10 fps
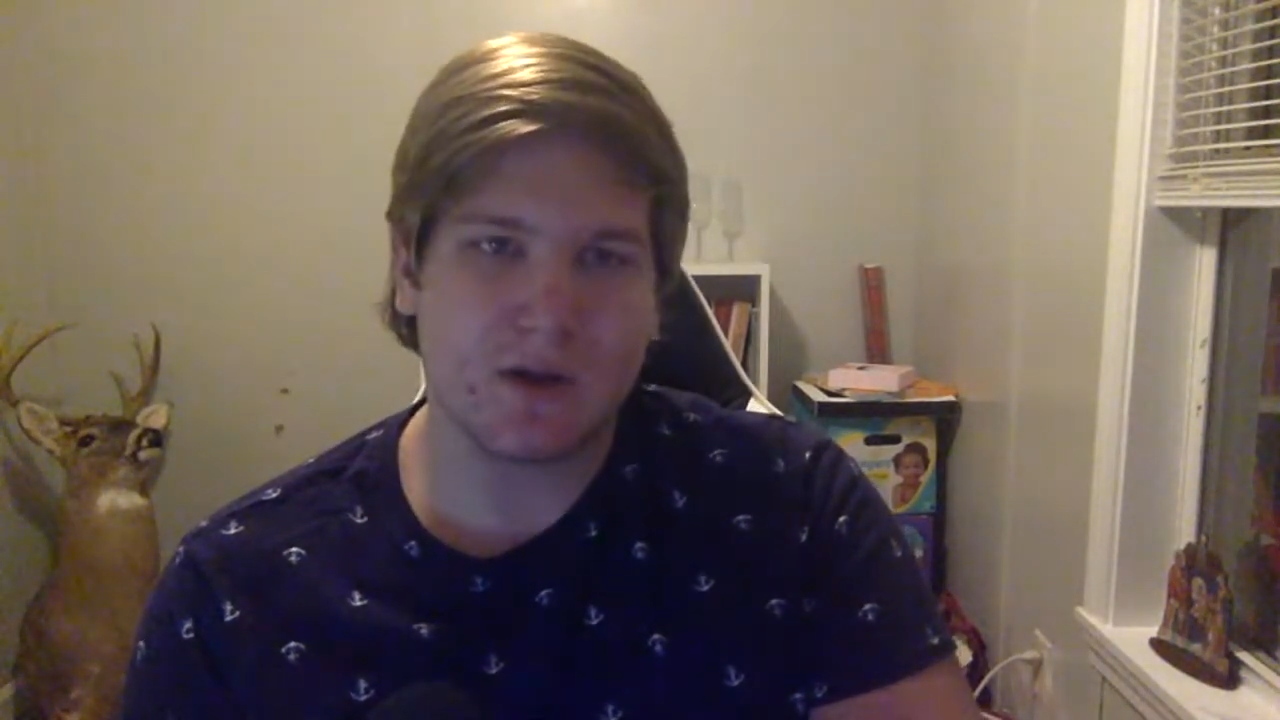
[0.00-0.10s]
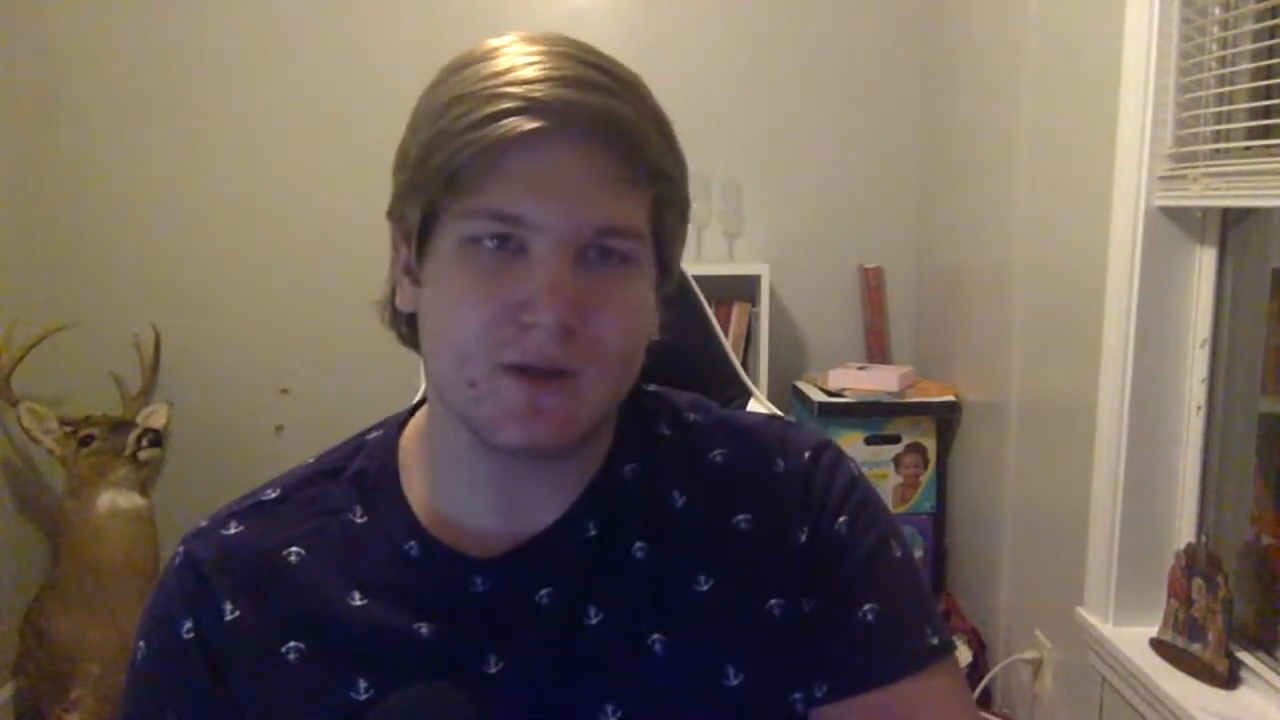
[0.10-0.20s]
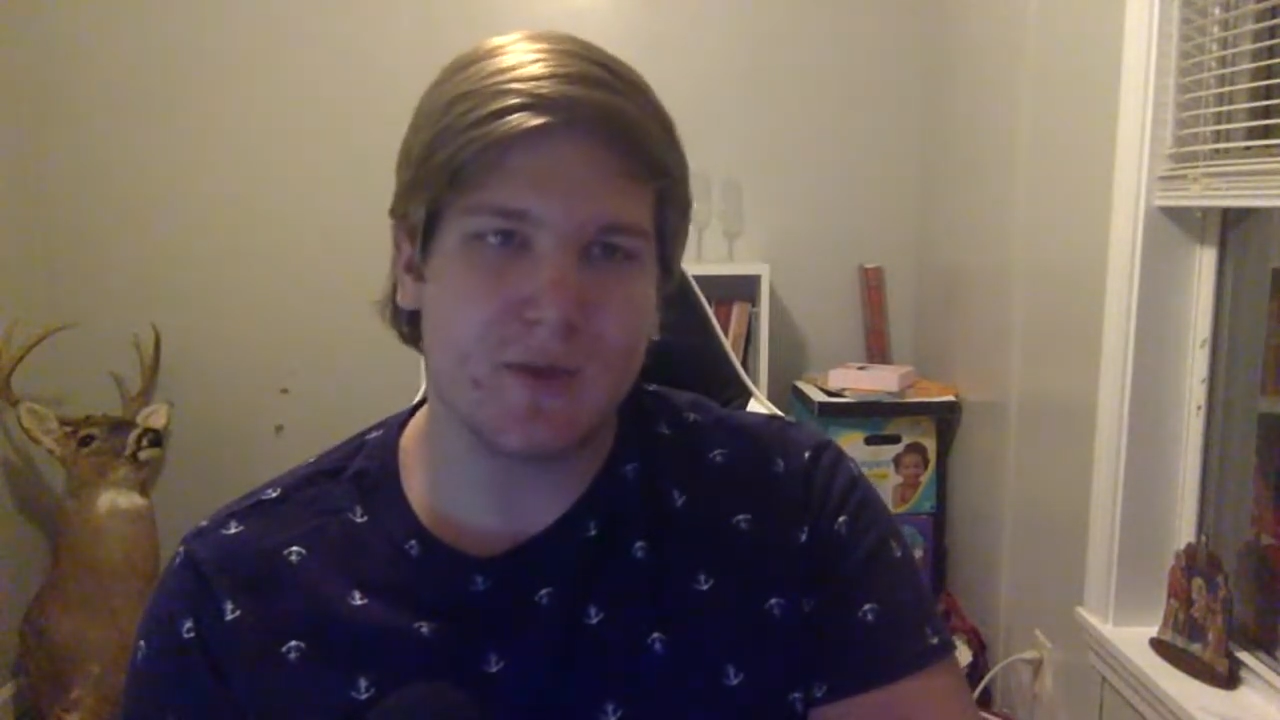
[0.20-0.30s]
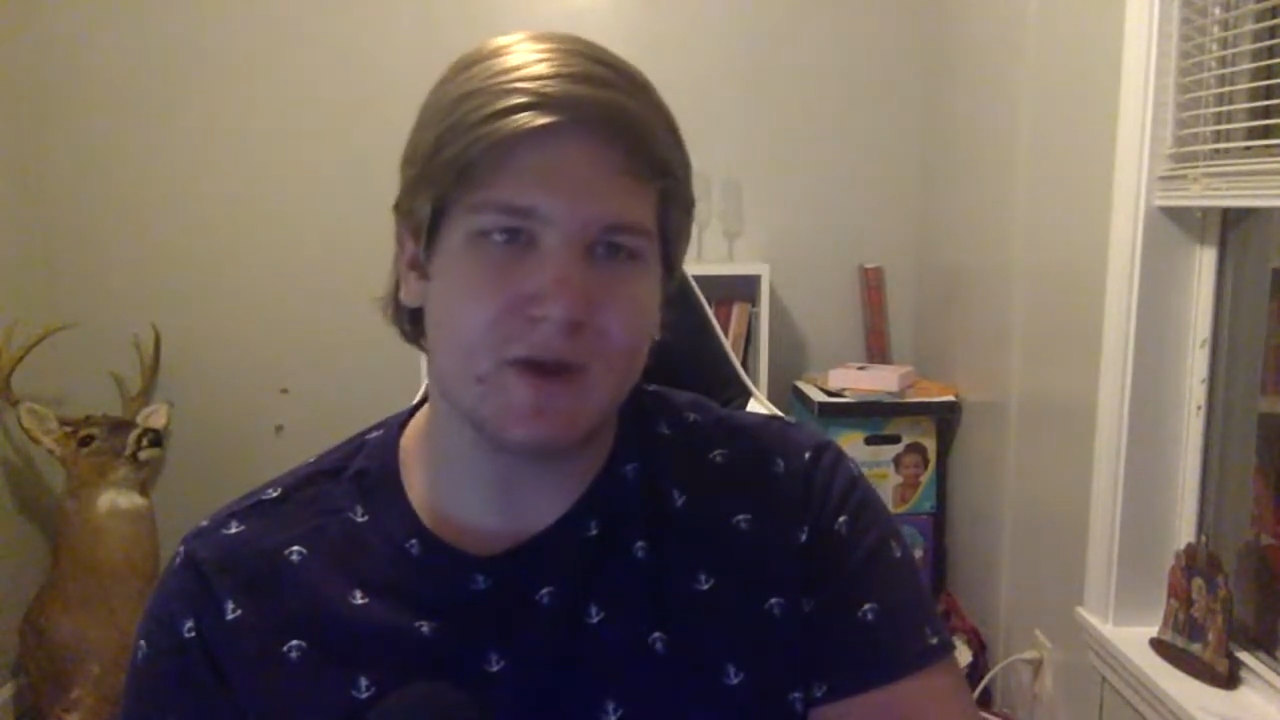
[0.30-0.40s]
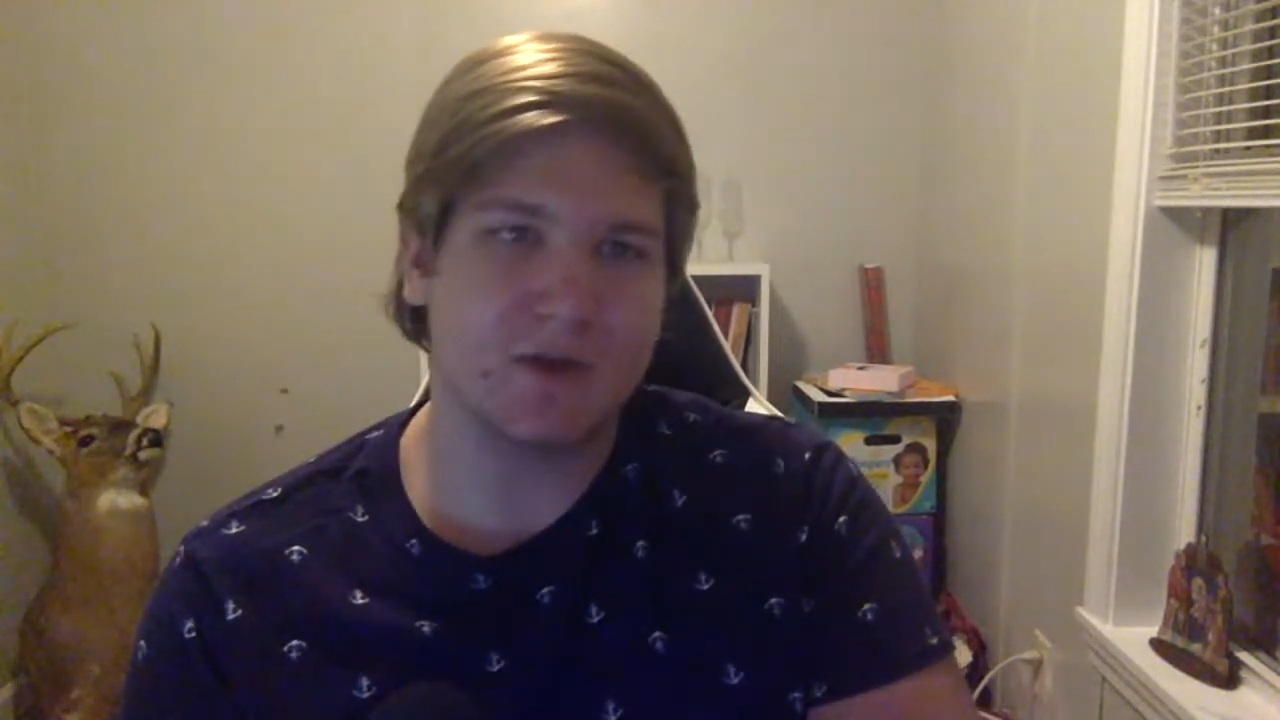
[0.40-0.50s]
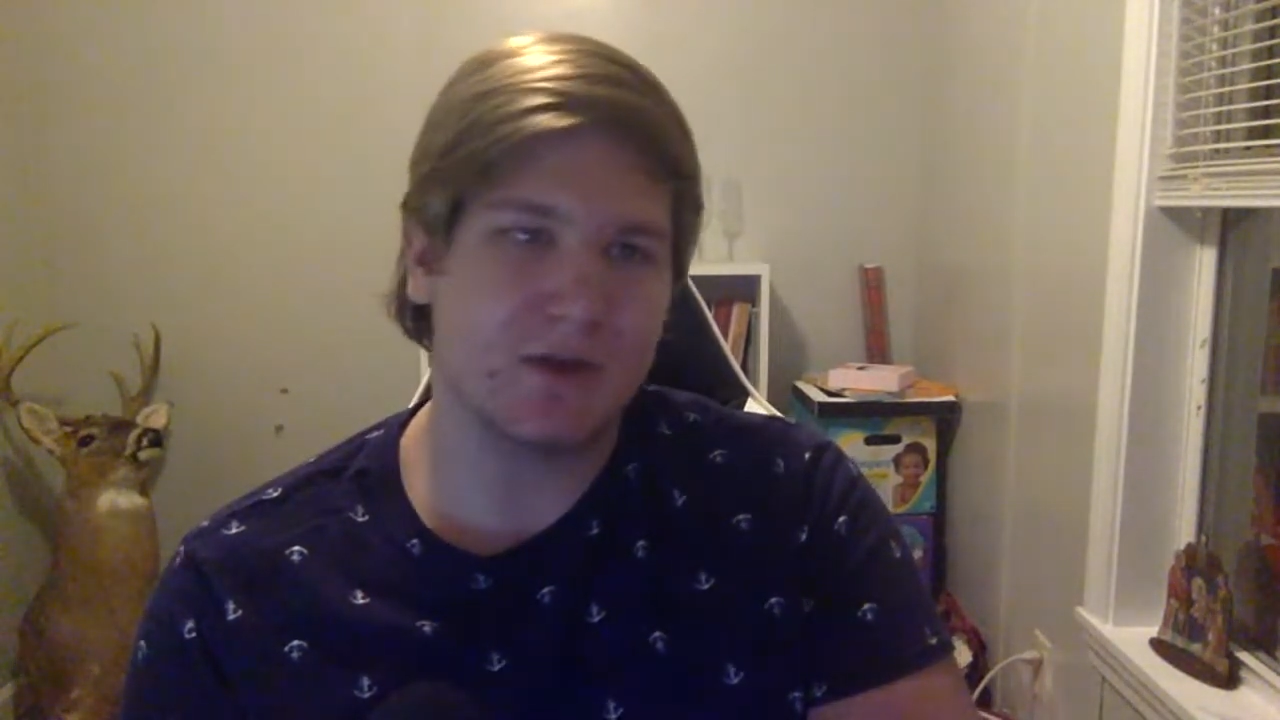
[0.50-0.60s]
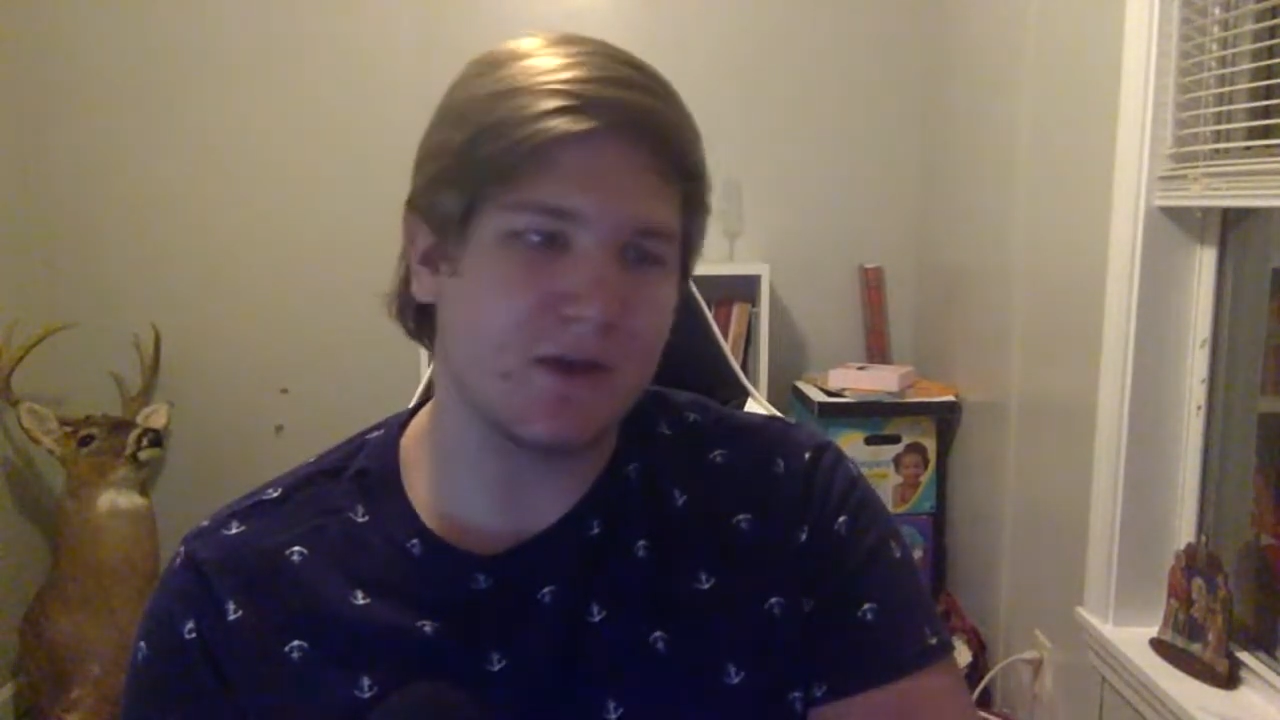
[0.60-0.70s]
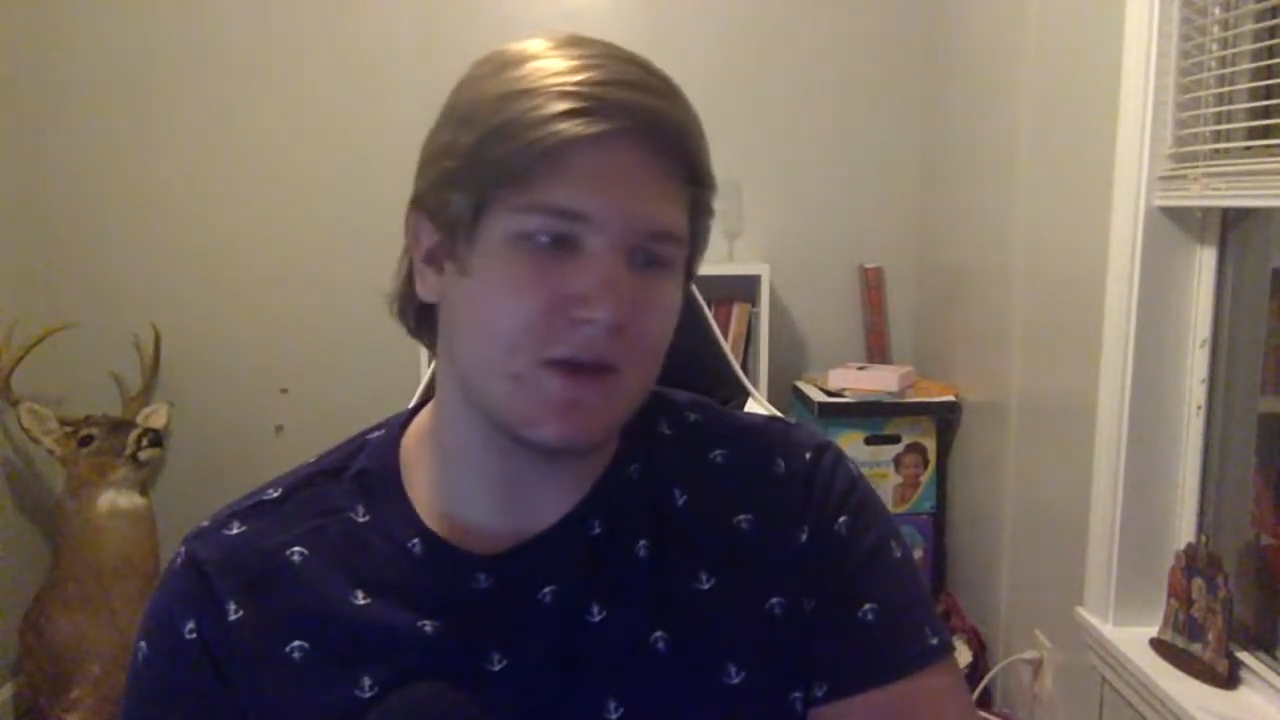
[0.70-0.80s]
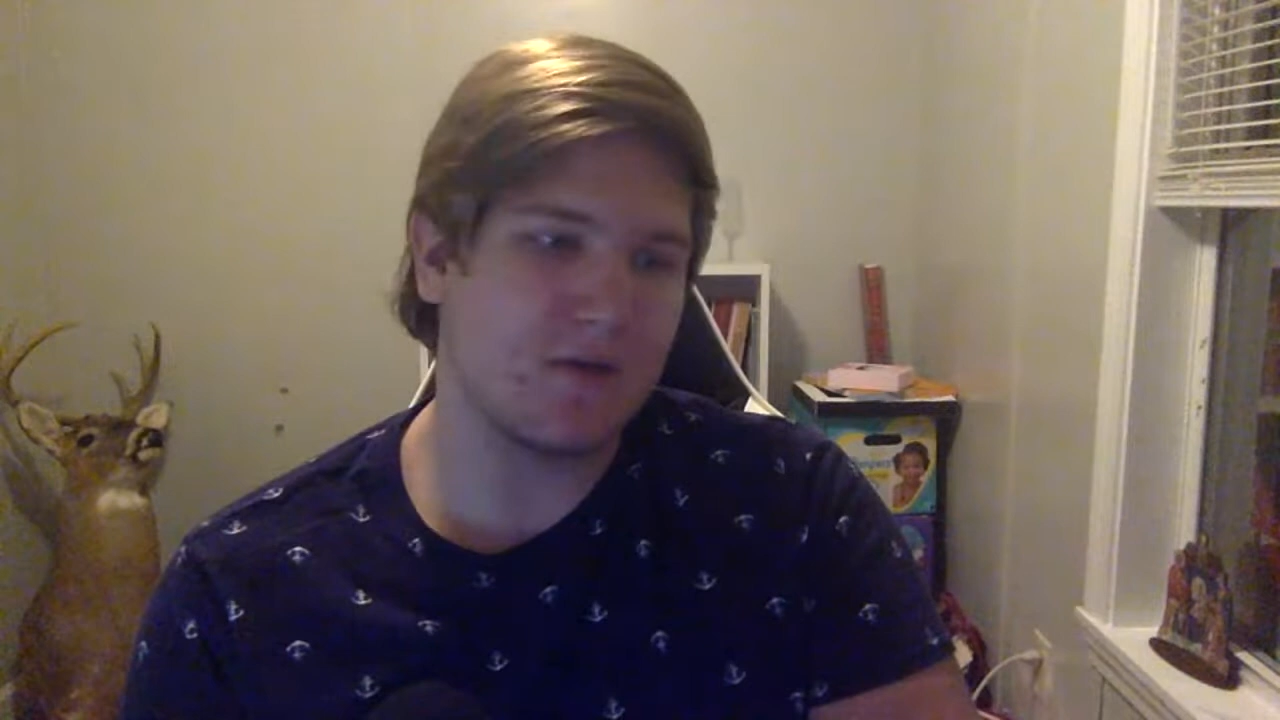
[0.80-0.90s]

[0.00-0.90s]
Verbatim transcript: especially